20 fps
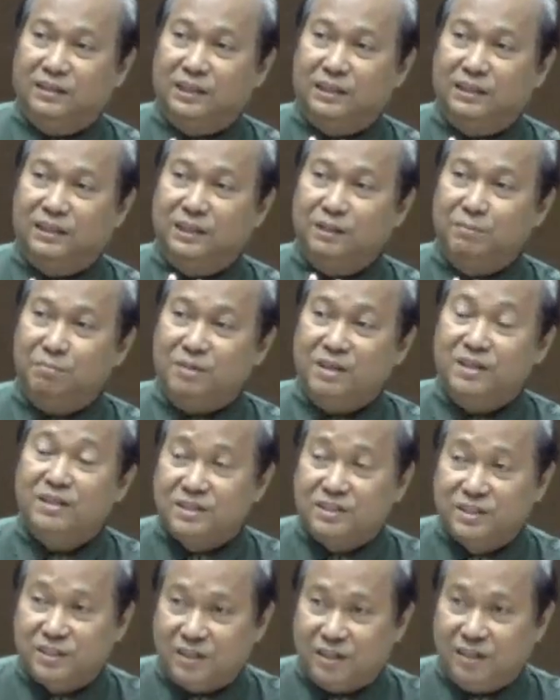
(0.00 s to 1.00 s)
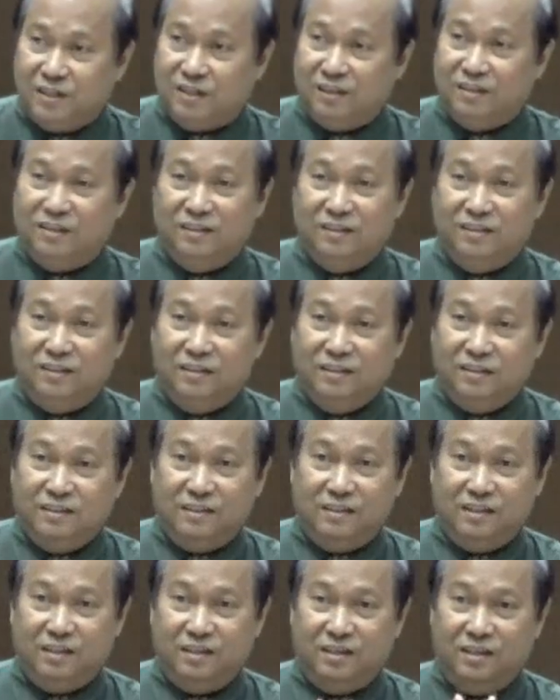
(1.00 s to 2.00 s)
diminishing
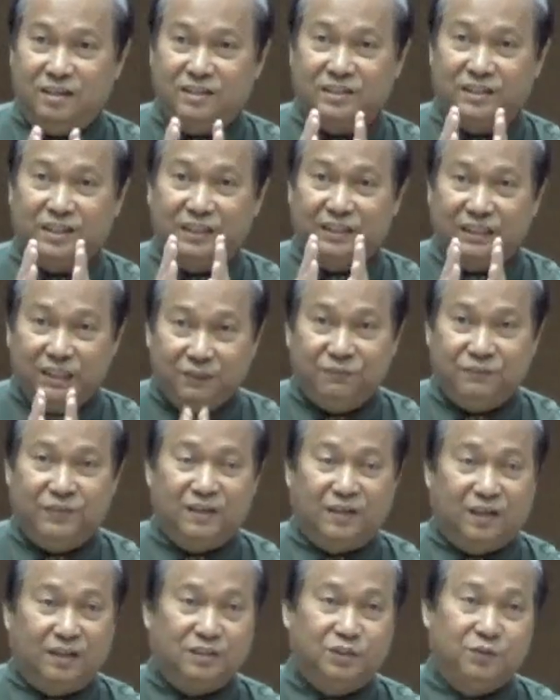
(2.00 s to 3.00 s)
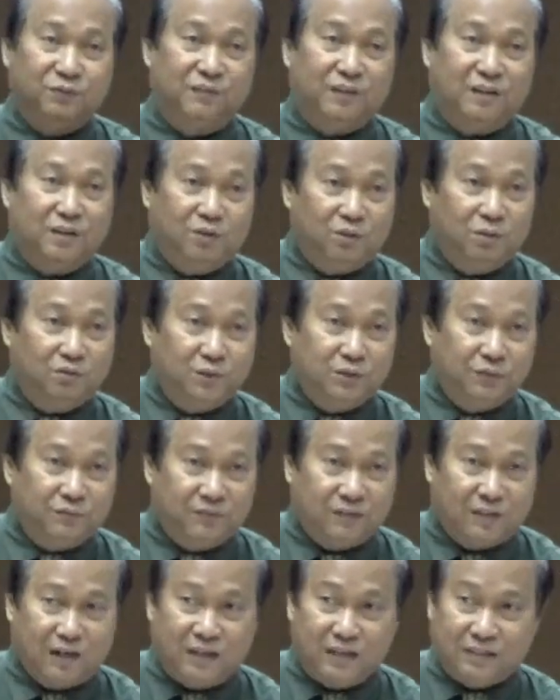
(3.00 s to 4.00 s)
the significance of the cross of
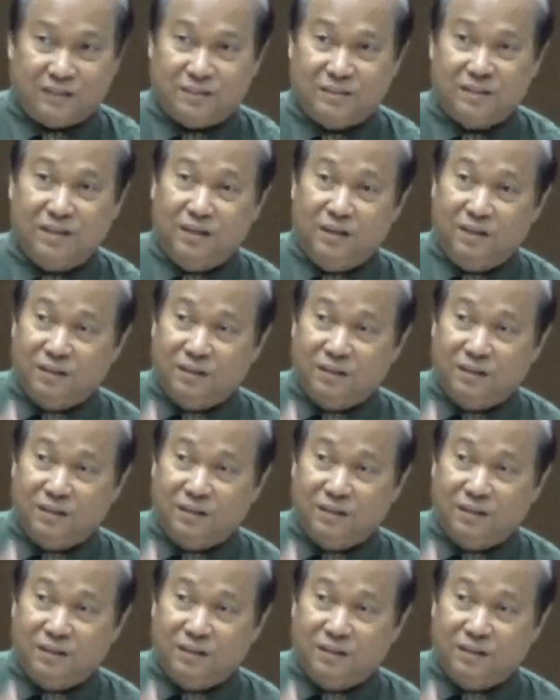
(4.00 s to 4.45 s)
Christ.